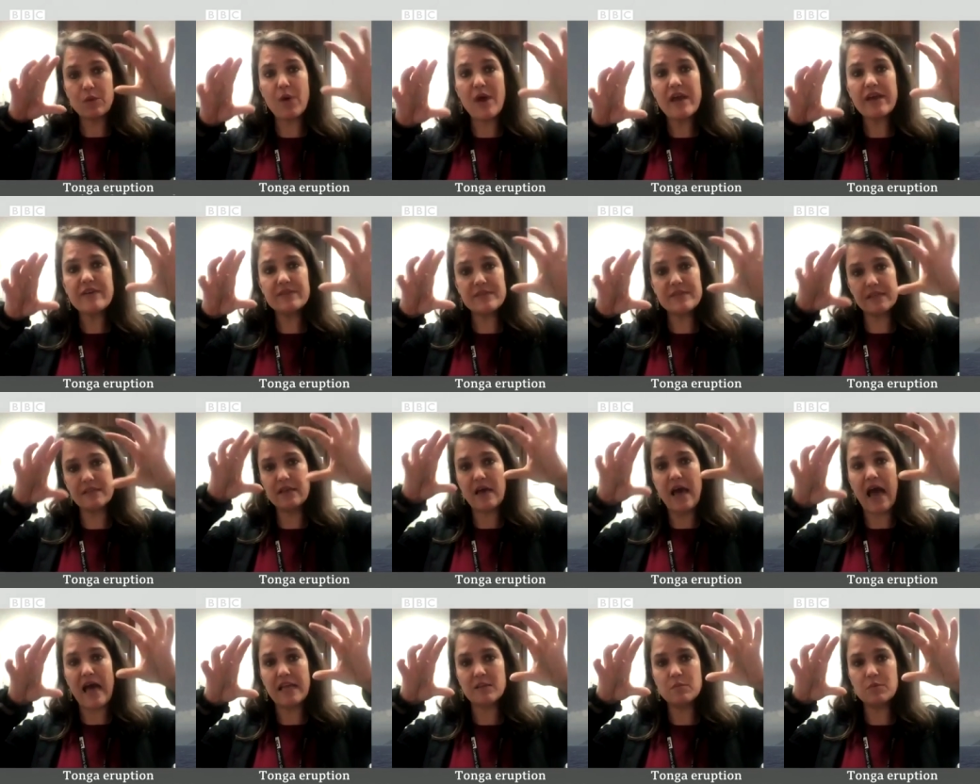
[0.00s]
waves in
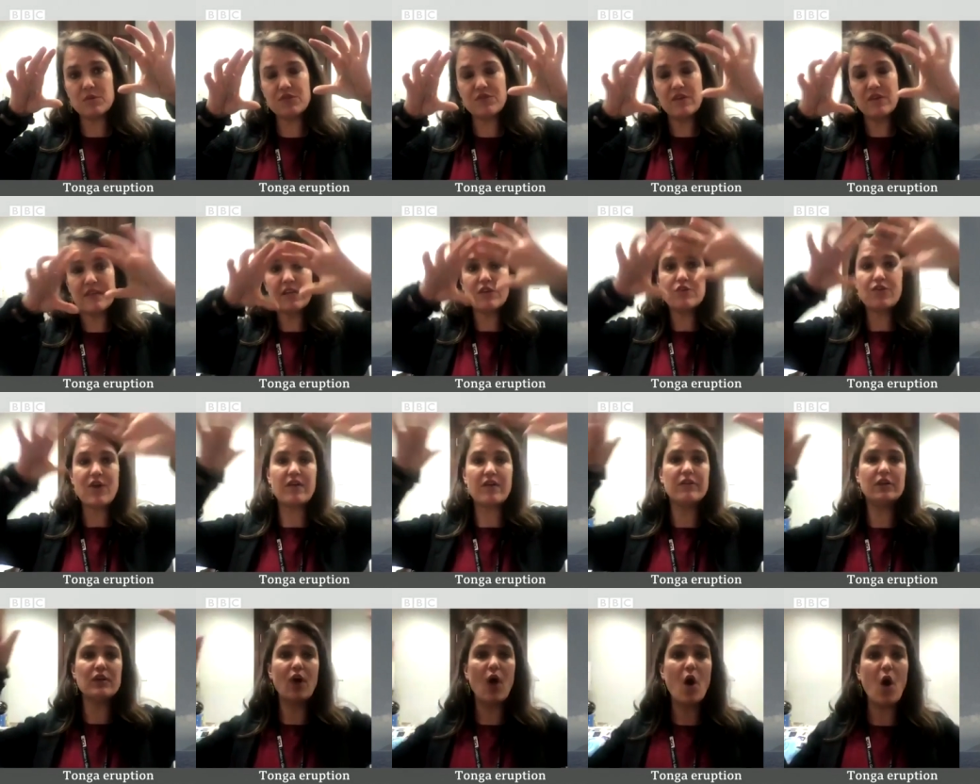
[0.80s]
the atmosphere, they
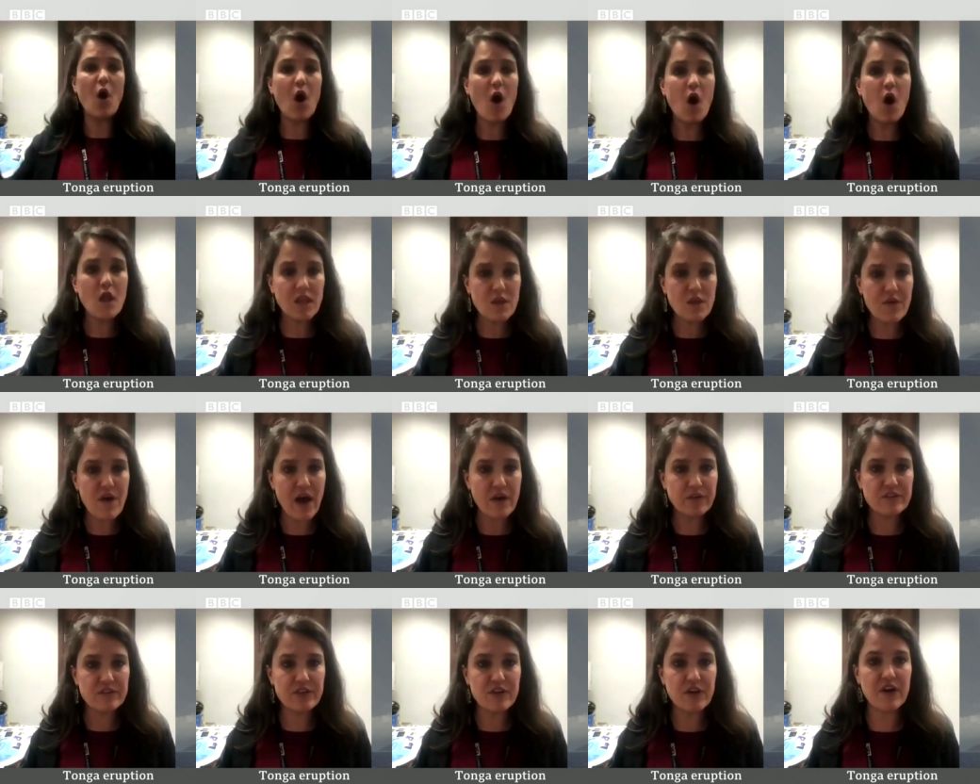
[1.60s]
traveled all
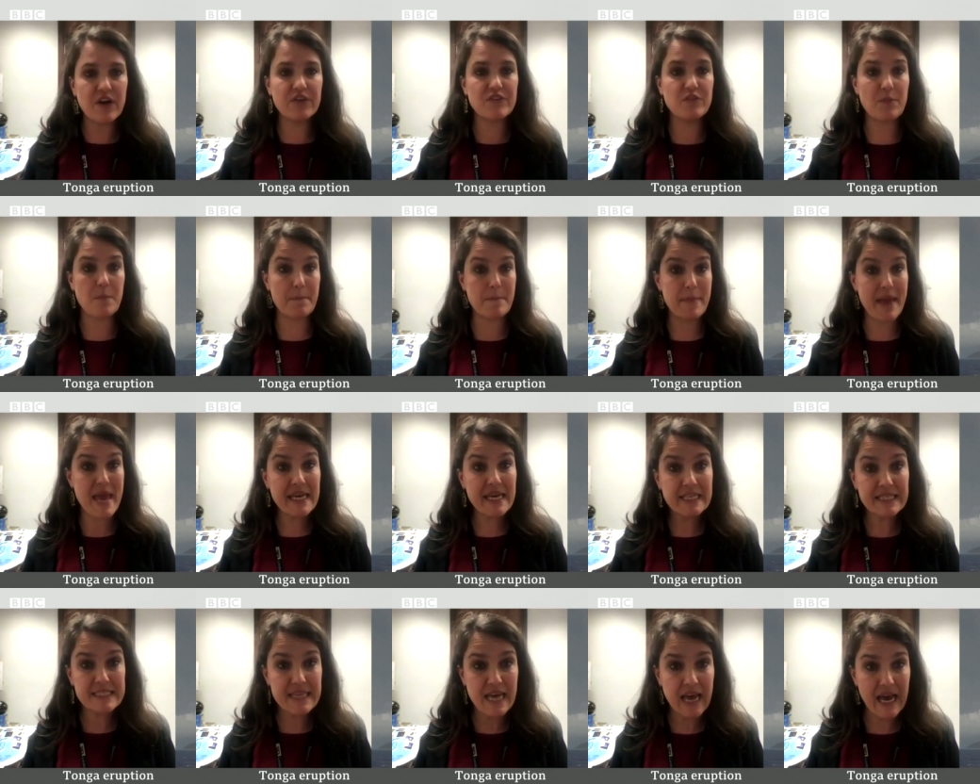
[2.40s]
around the Earth
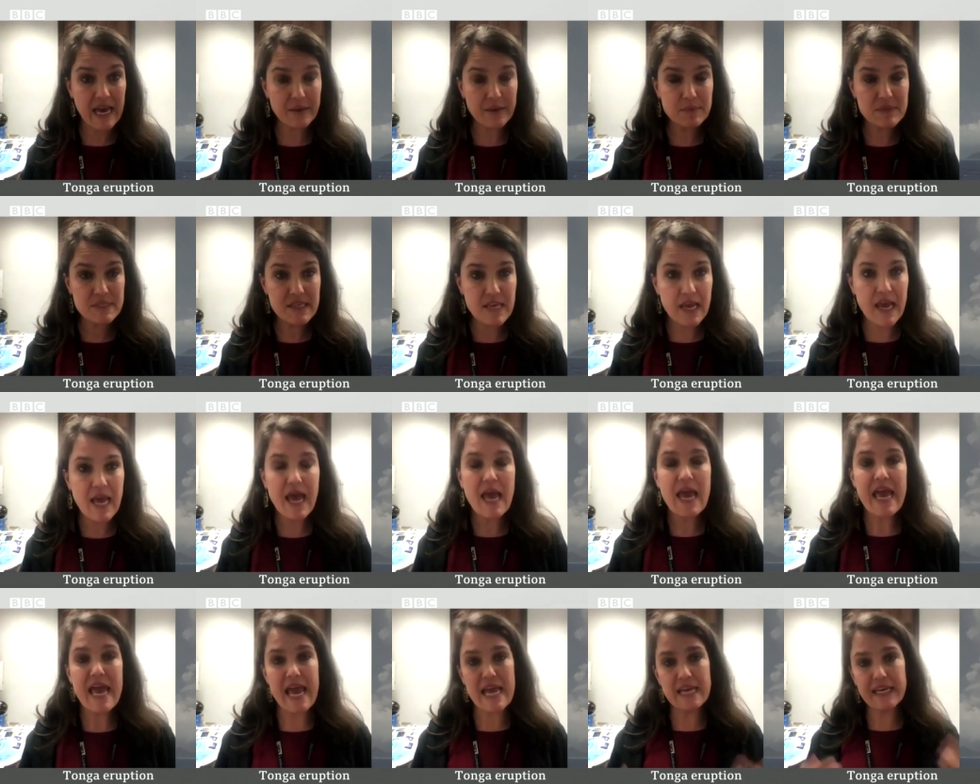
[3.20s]
many times,
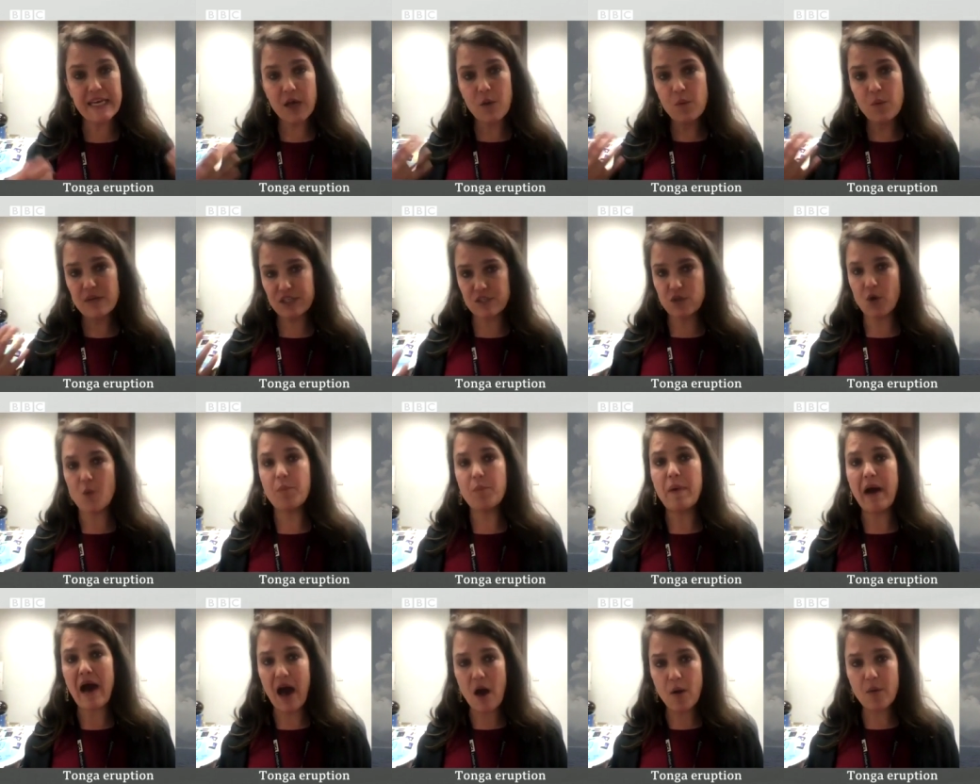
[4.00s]
and they were so
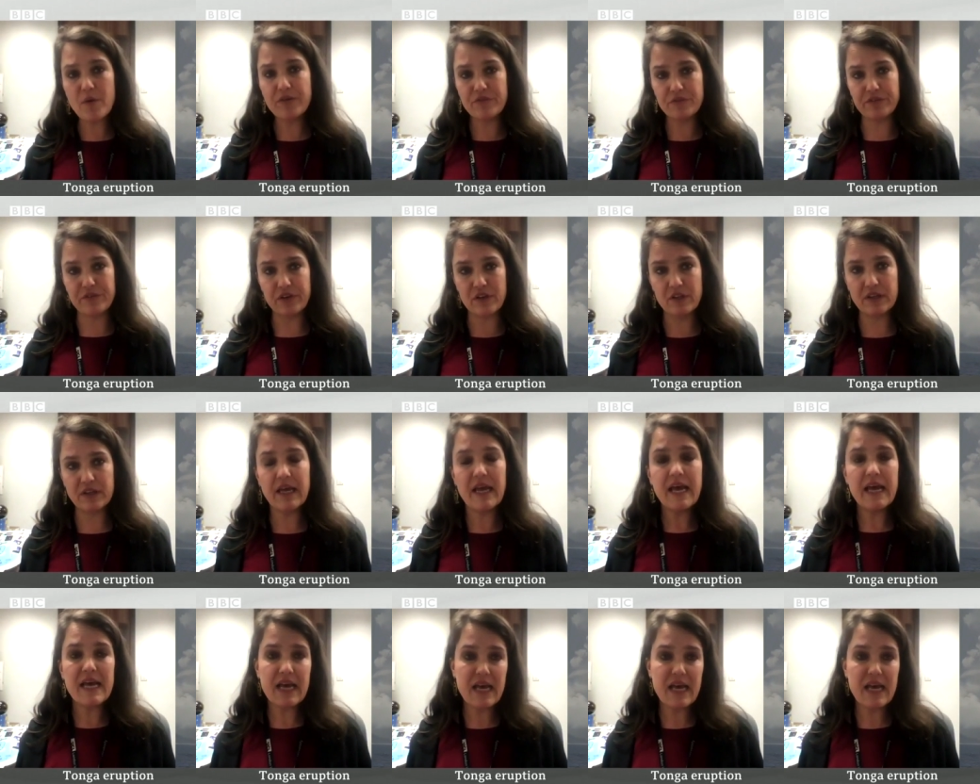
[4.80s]
powerful.